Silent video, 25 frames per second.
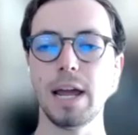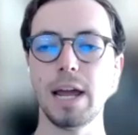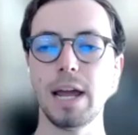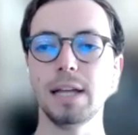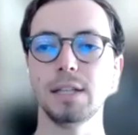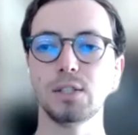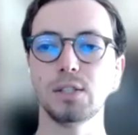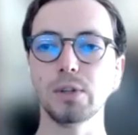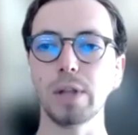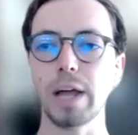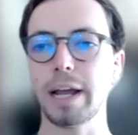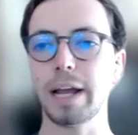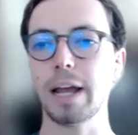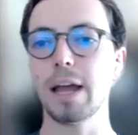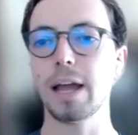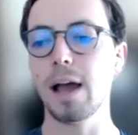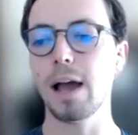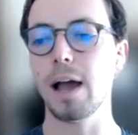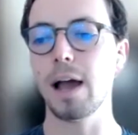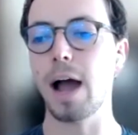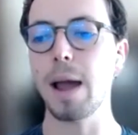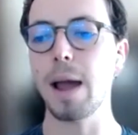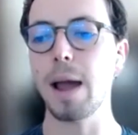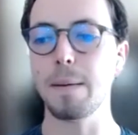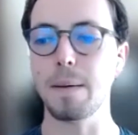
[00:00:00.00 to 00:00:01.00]
And so like
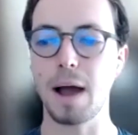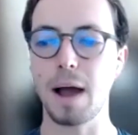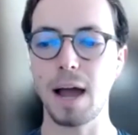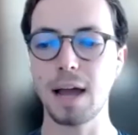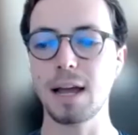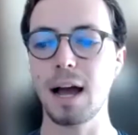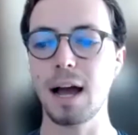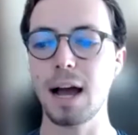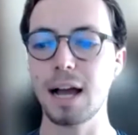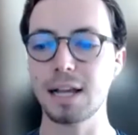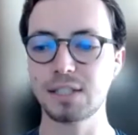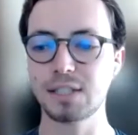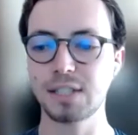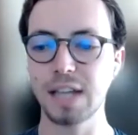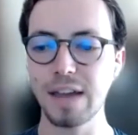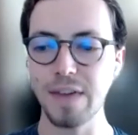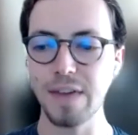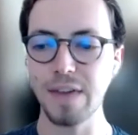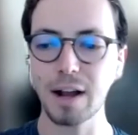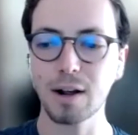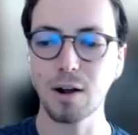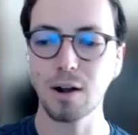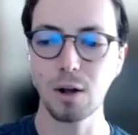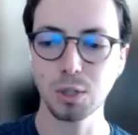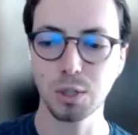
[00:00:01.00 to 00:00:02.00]
I say
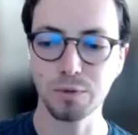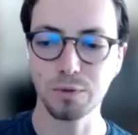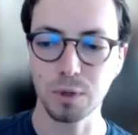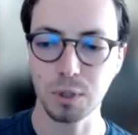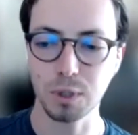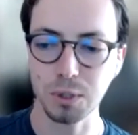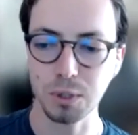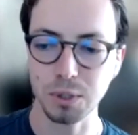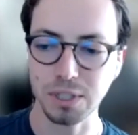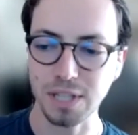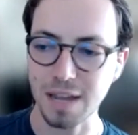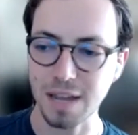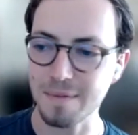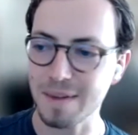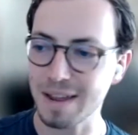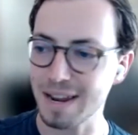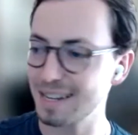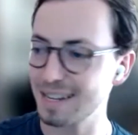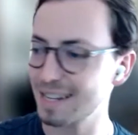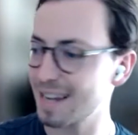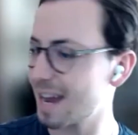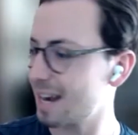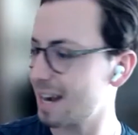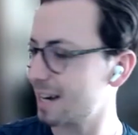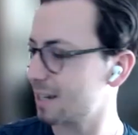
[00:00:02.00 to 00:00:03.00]
that controversial
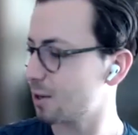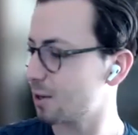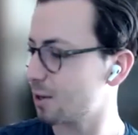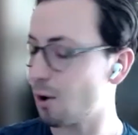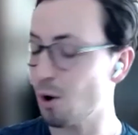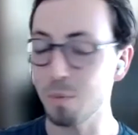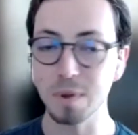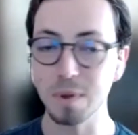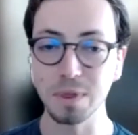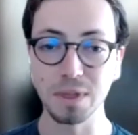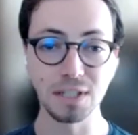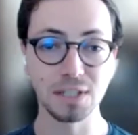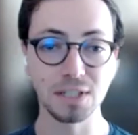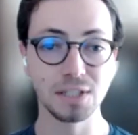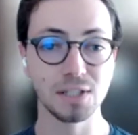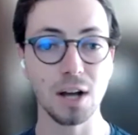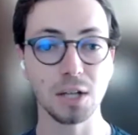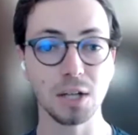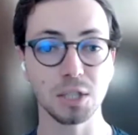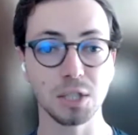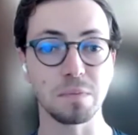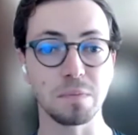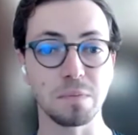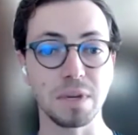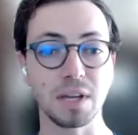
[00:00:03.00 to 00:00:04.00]
statement kind of to open the
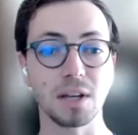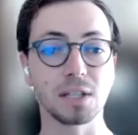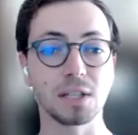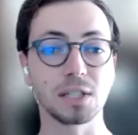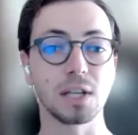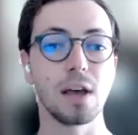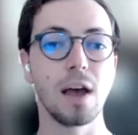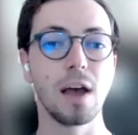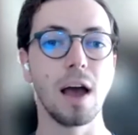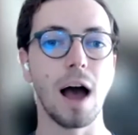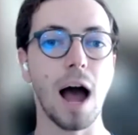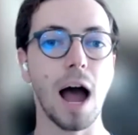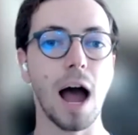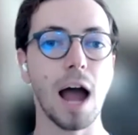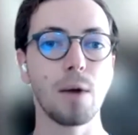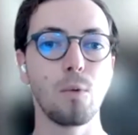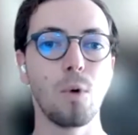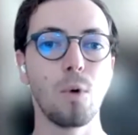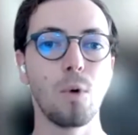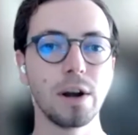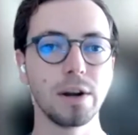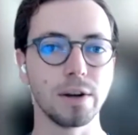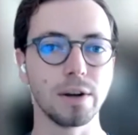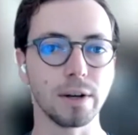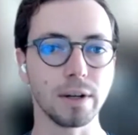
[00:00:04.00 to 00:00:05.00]
discussion, because I
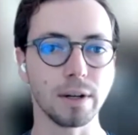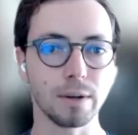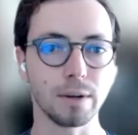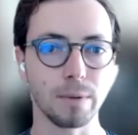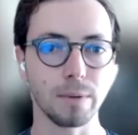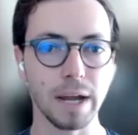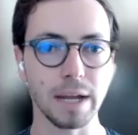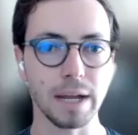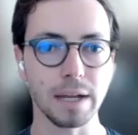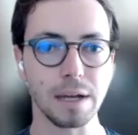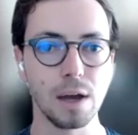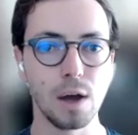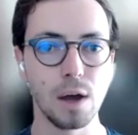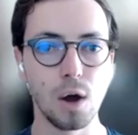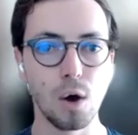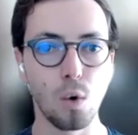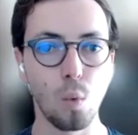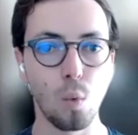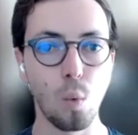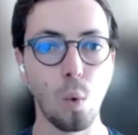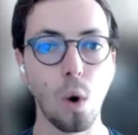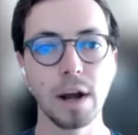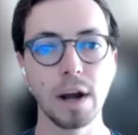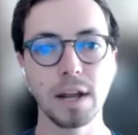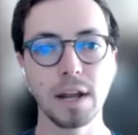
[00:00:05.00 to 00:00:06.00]
wonder, right,
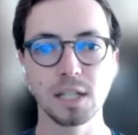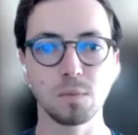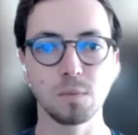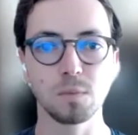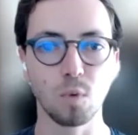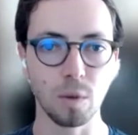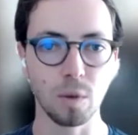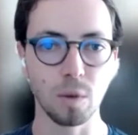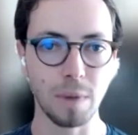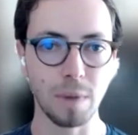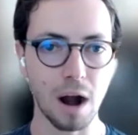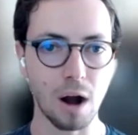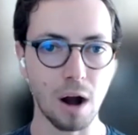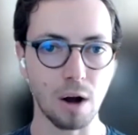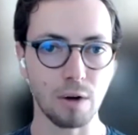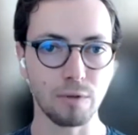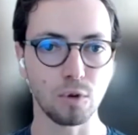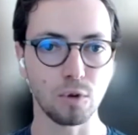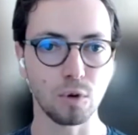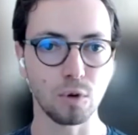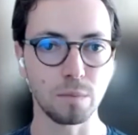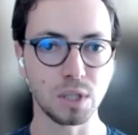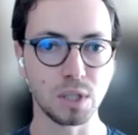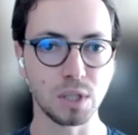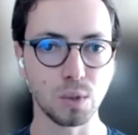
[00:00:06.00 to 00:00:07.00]
what is more
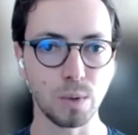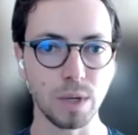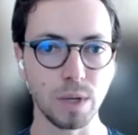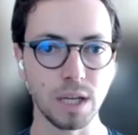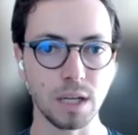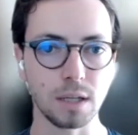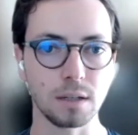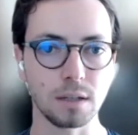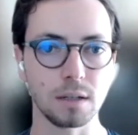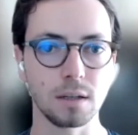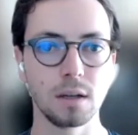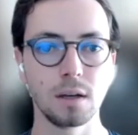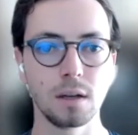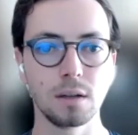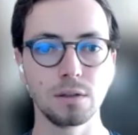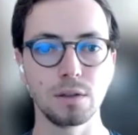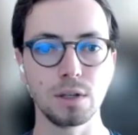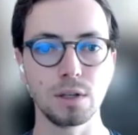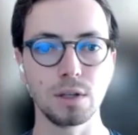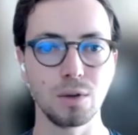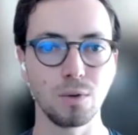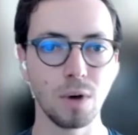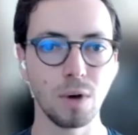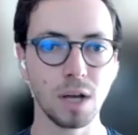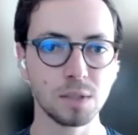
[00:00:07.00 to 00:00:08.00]
powerful between the
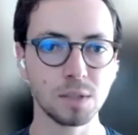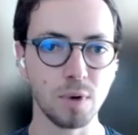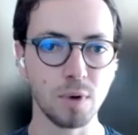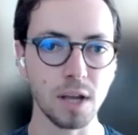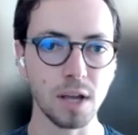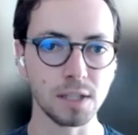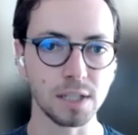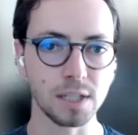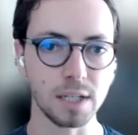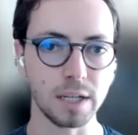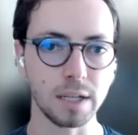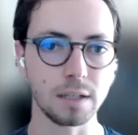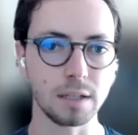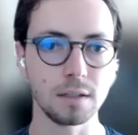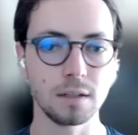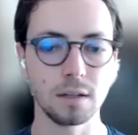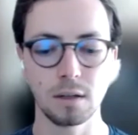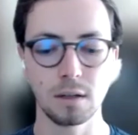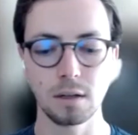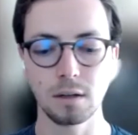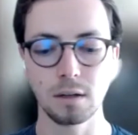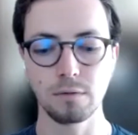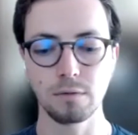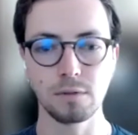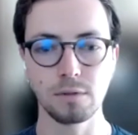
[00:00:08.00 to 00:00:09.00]
US president,
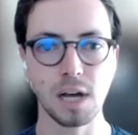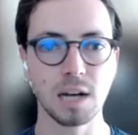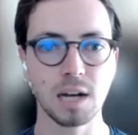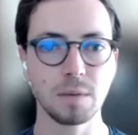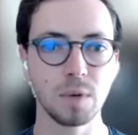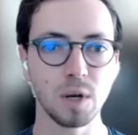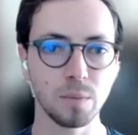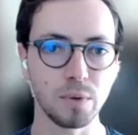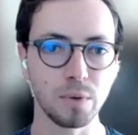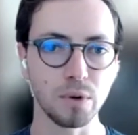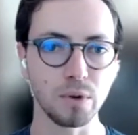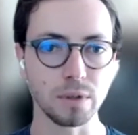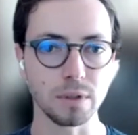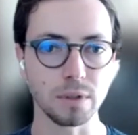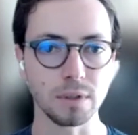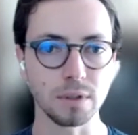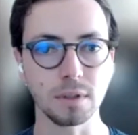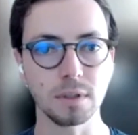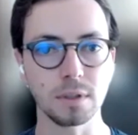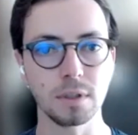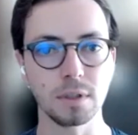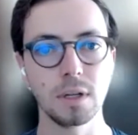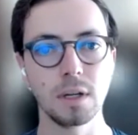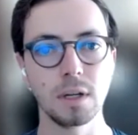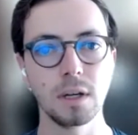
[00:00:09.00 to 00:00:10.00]
Vladimir Putin,
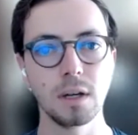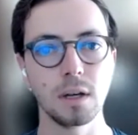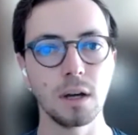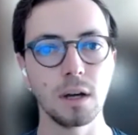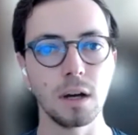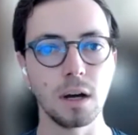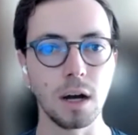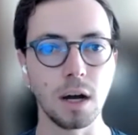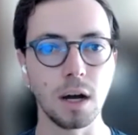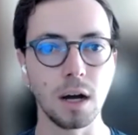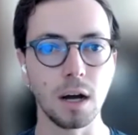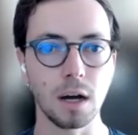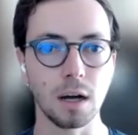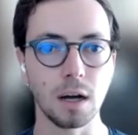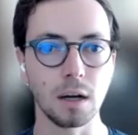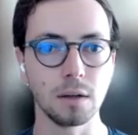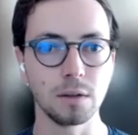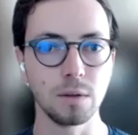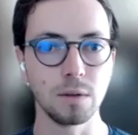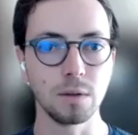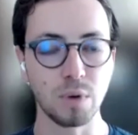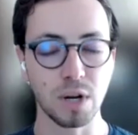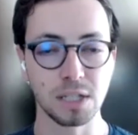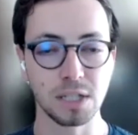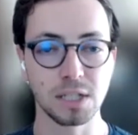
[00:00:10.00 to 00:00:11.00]

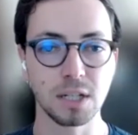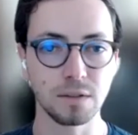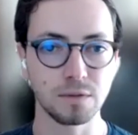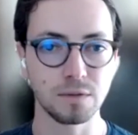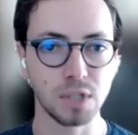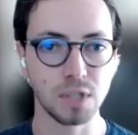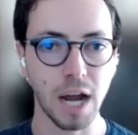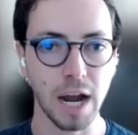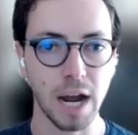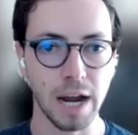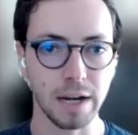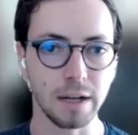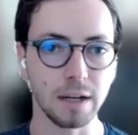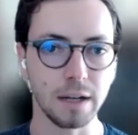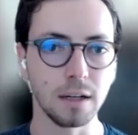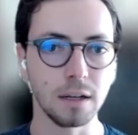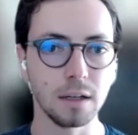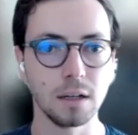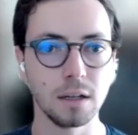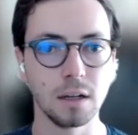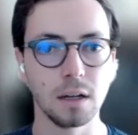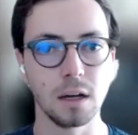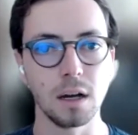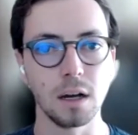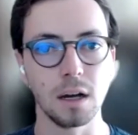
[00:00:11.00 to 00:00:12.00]
president of China,
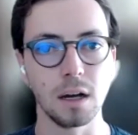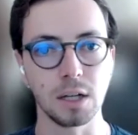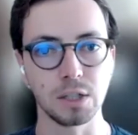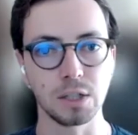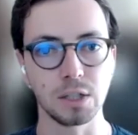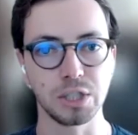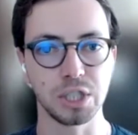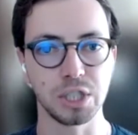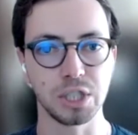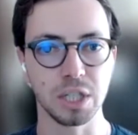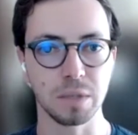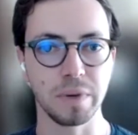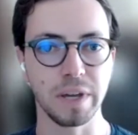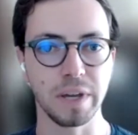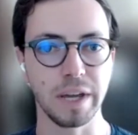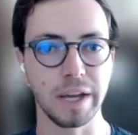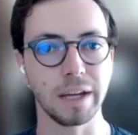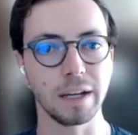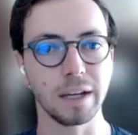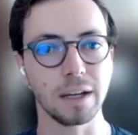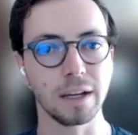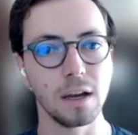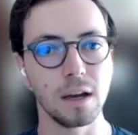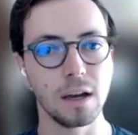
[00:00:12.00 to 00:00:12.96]
Xi Jinping,